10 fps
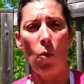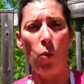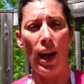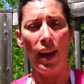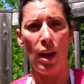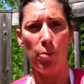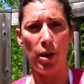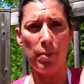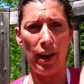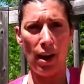When I
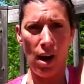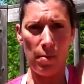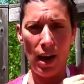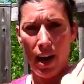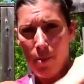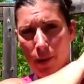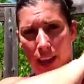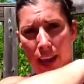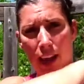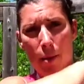bring my arm up
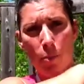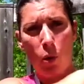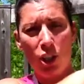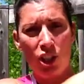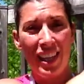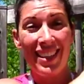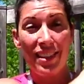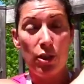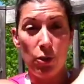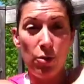and I push
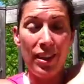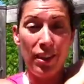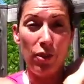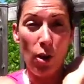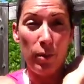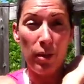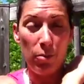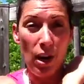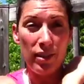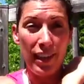into the acromion
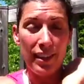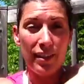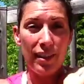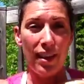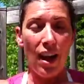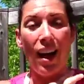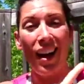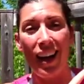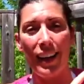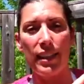process,
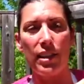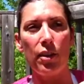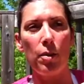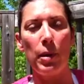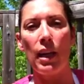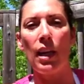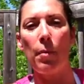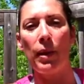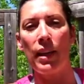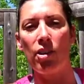I consider it picking
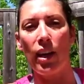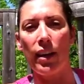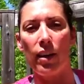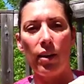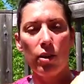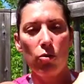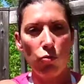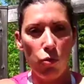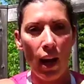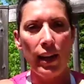up a hitchhiker. You
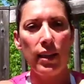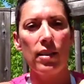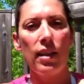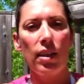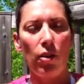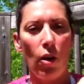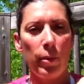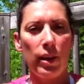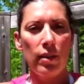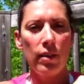run into the
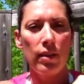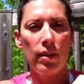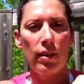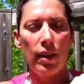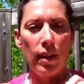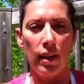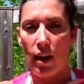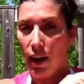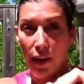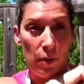acromion,
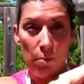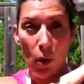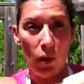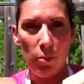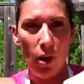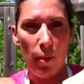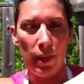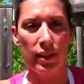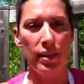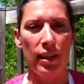another bony
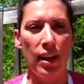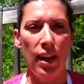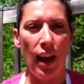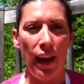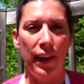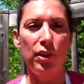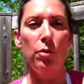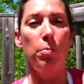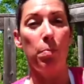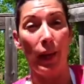prominence, and then
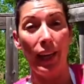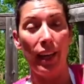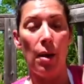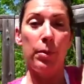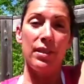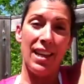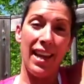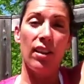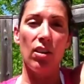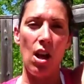you pick it up and
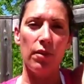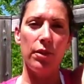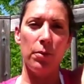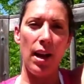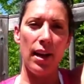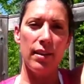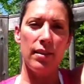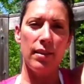take it along for the ride.